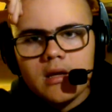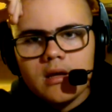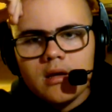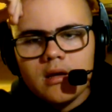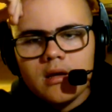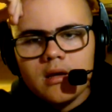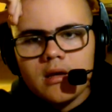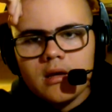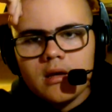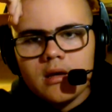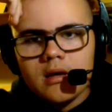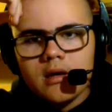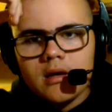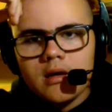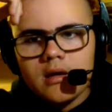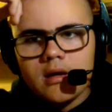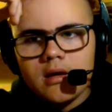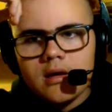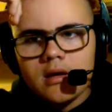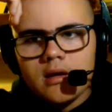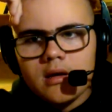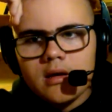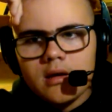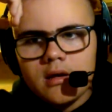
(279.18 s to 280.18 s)

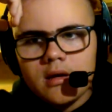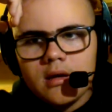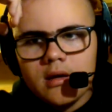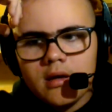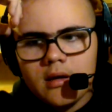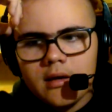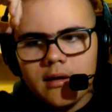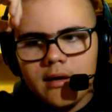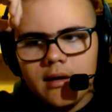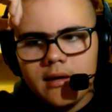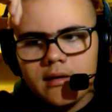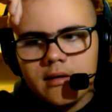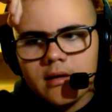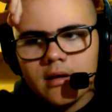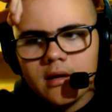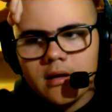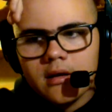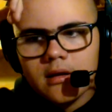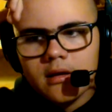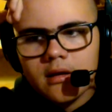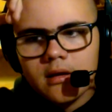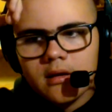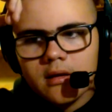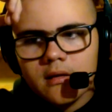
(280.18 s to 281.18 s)
Uh, it just
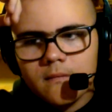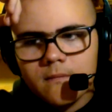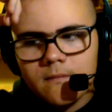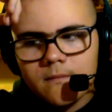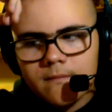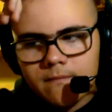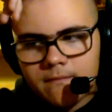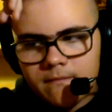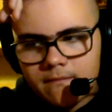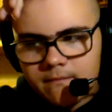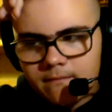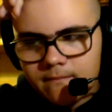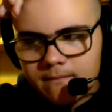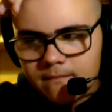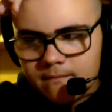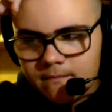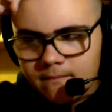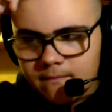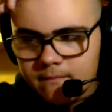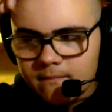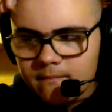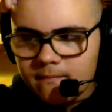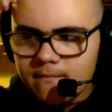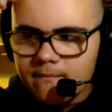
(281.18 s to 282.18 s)
doesn't
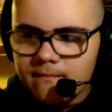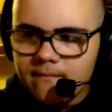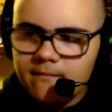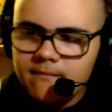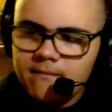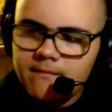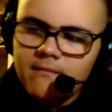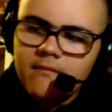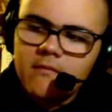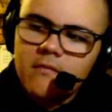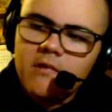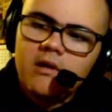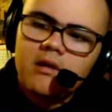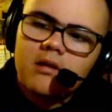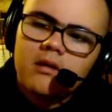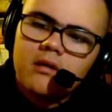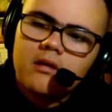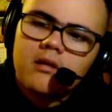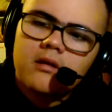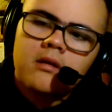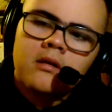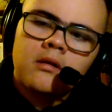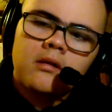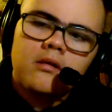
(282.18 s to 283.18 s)

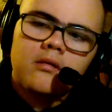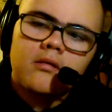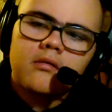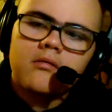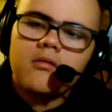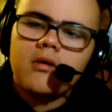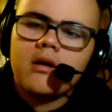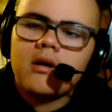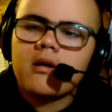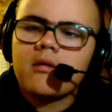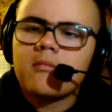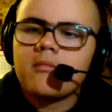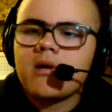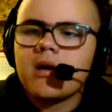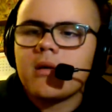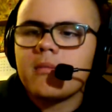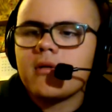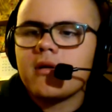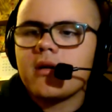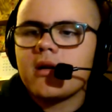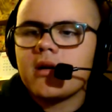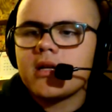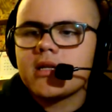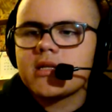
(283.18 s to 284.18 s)
look right on my
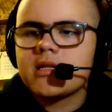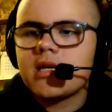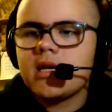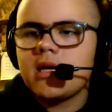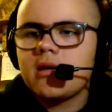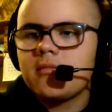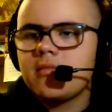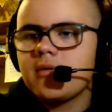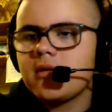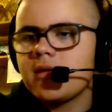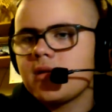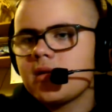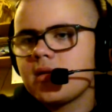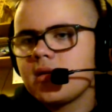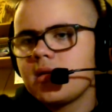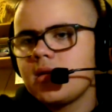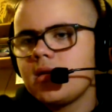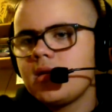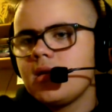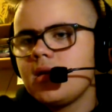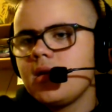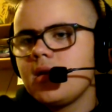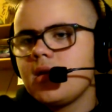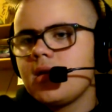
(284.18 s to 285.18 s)
body type
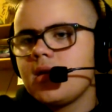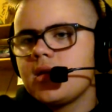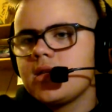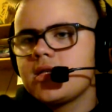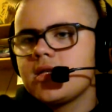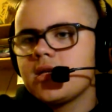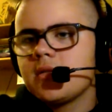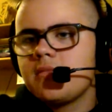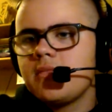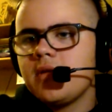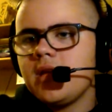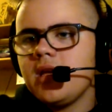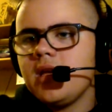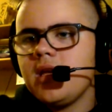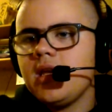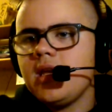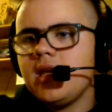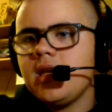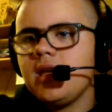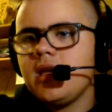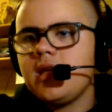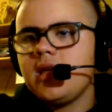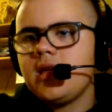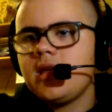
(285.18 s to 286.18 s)
to
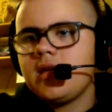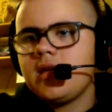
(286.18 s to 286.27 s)
be.